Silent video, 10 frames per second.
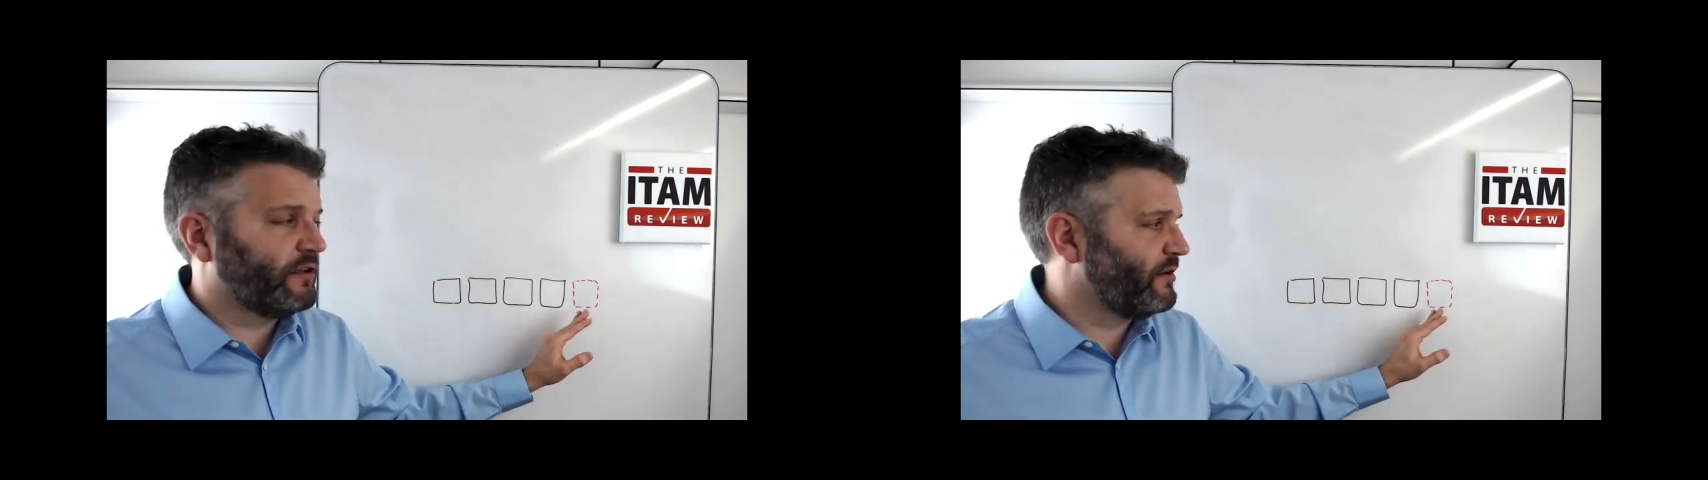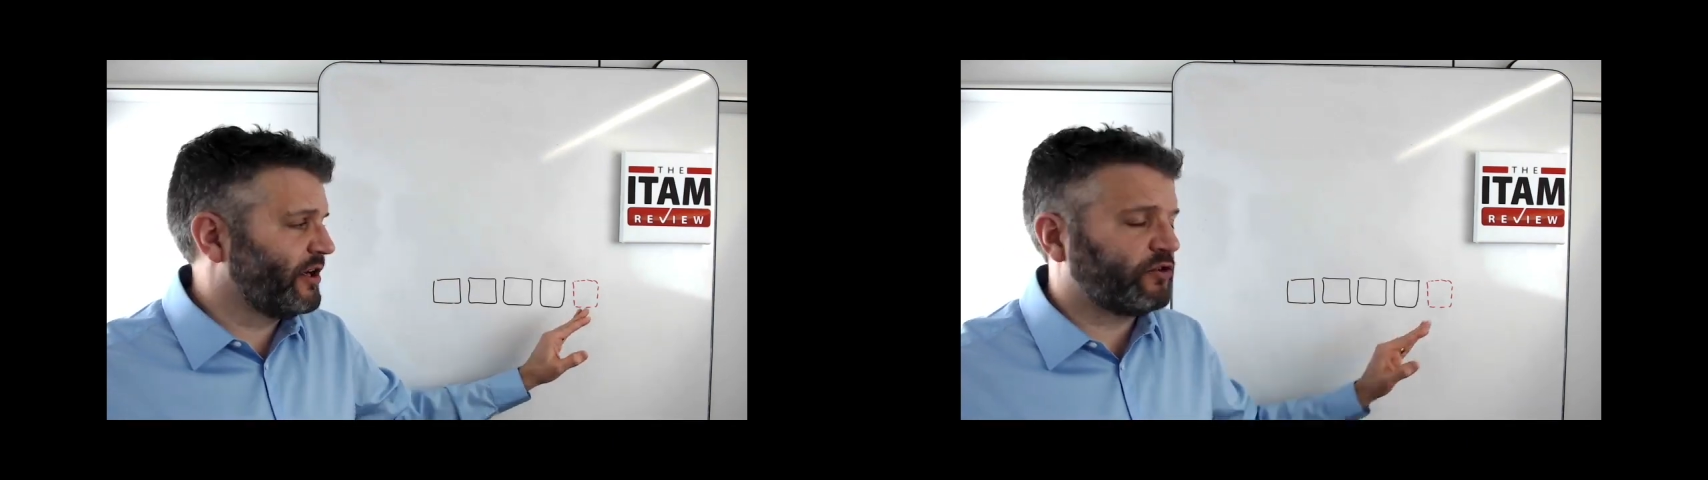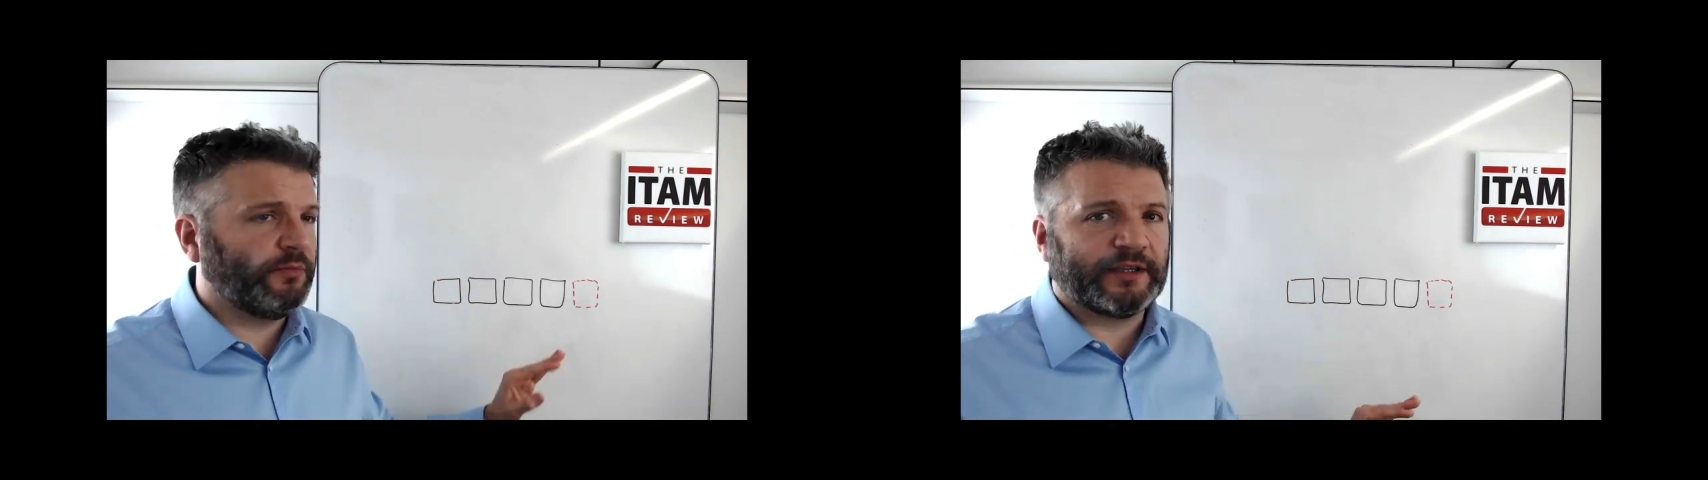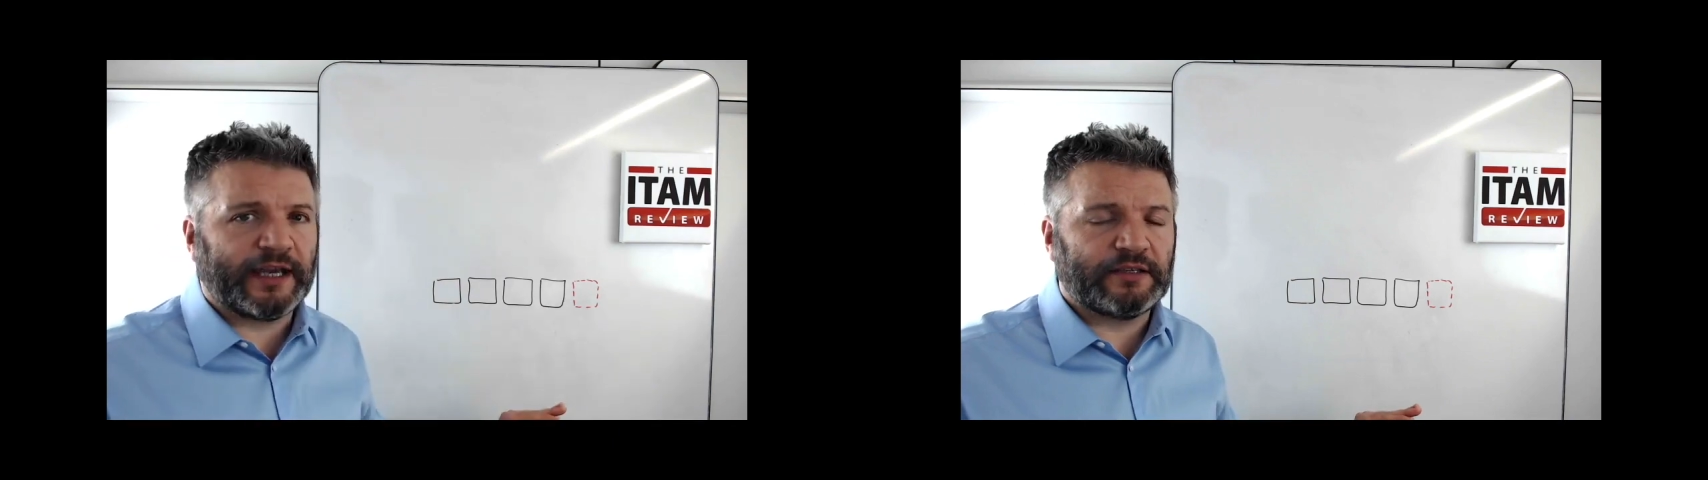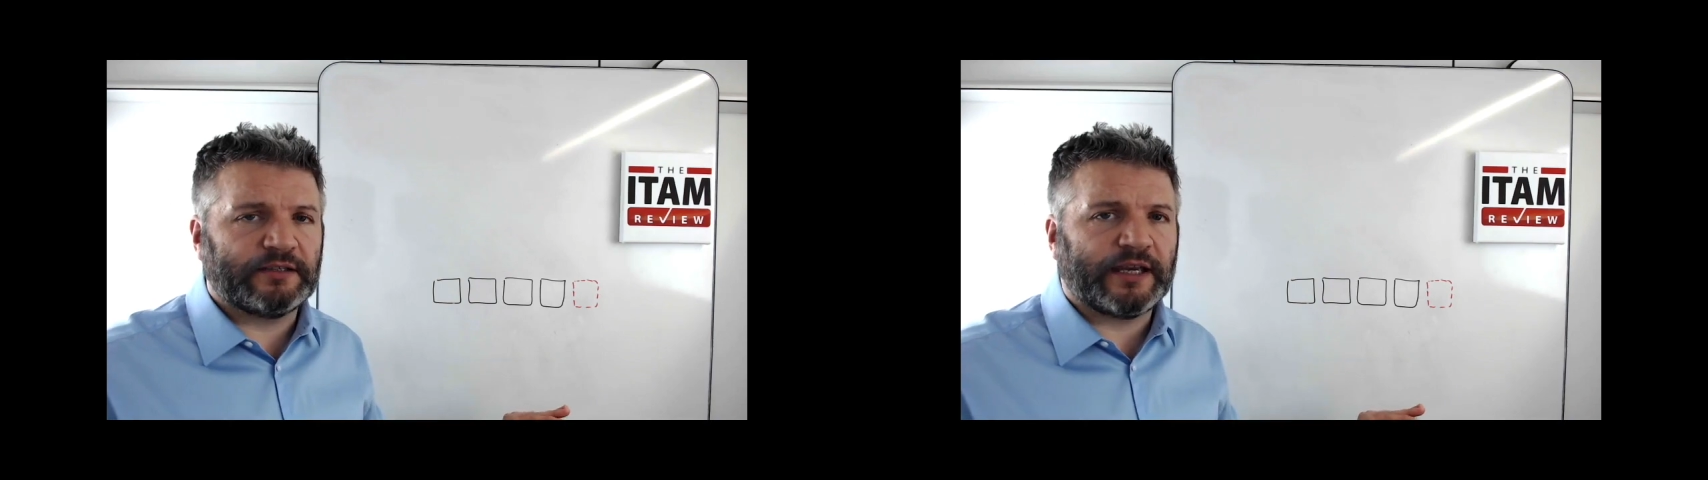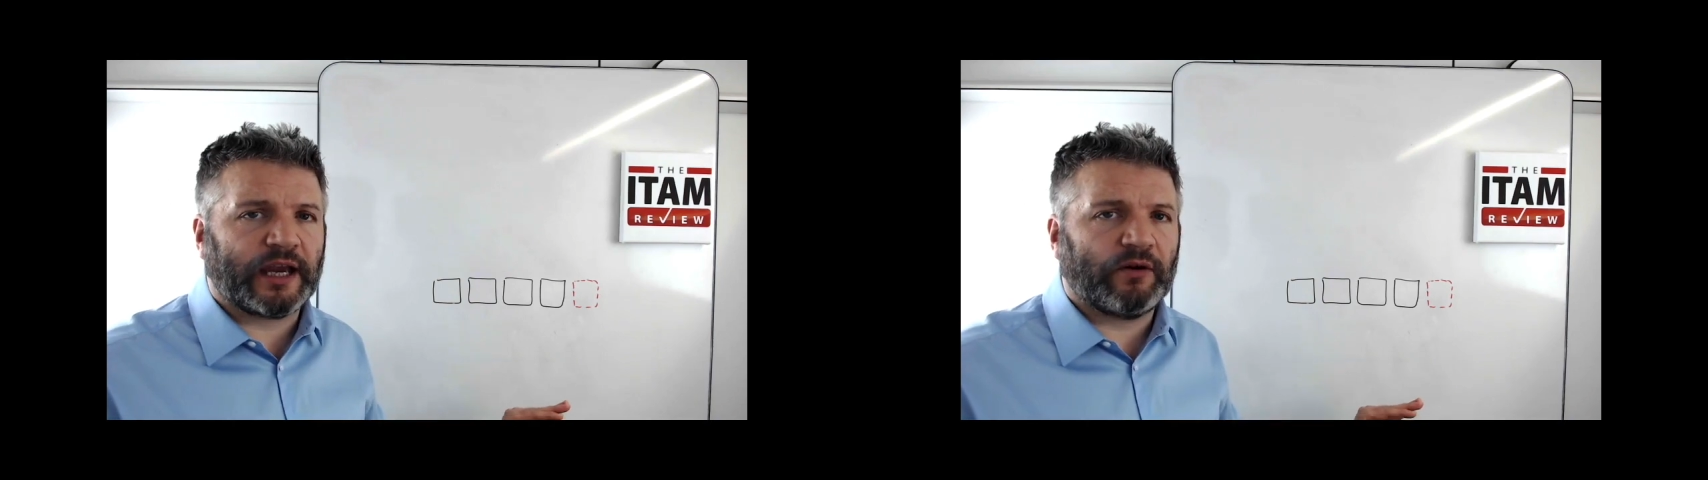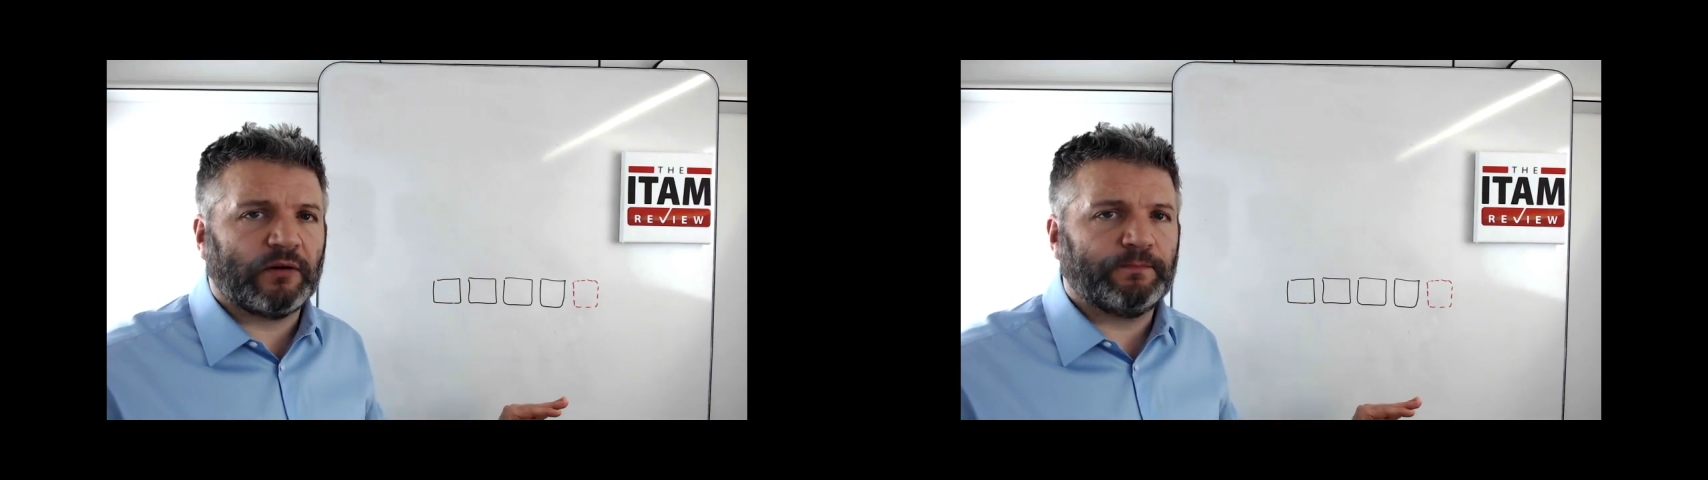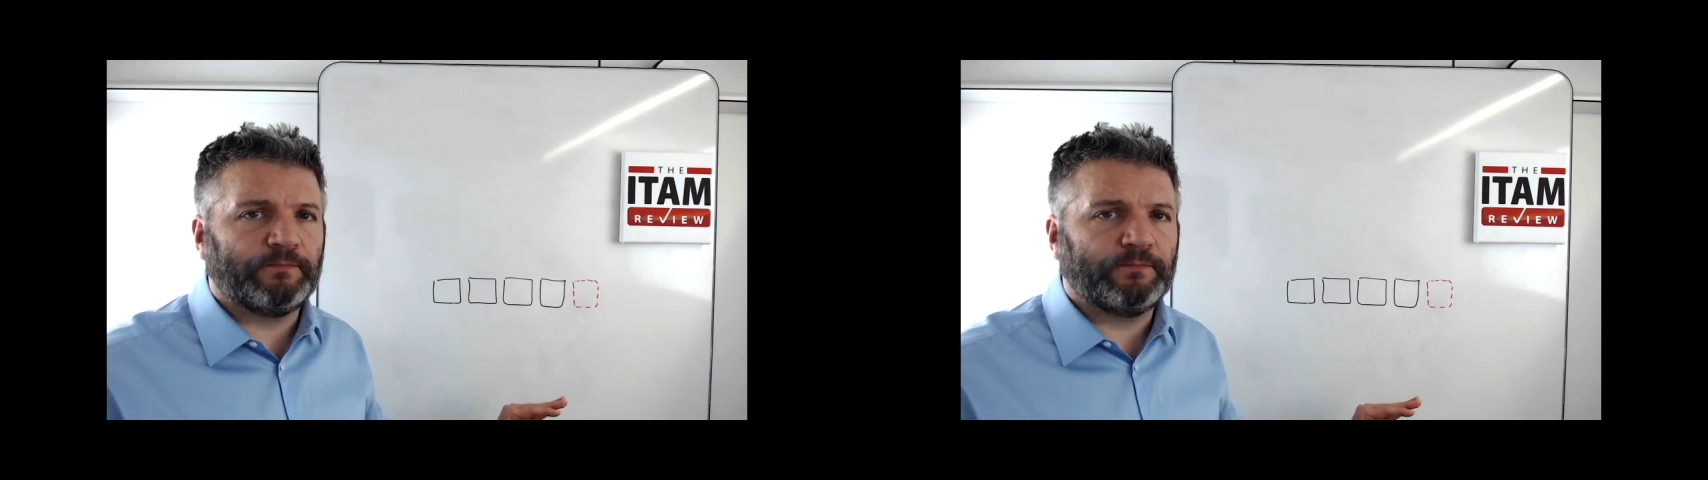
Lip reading: make sure my data is accurate?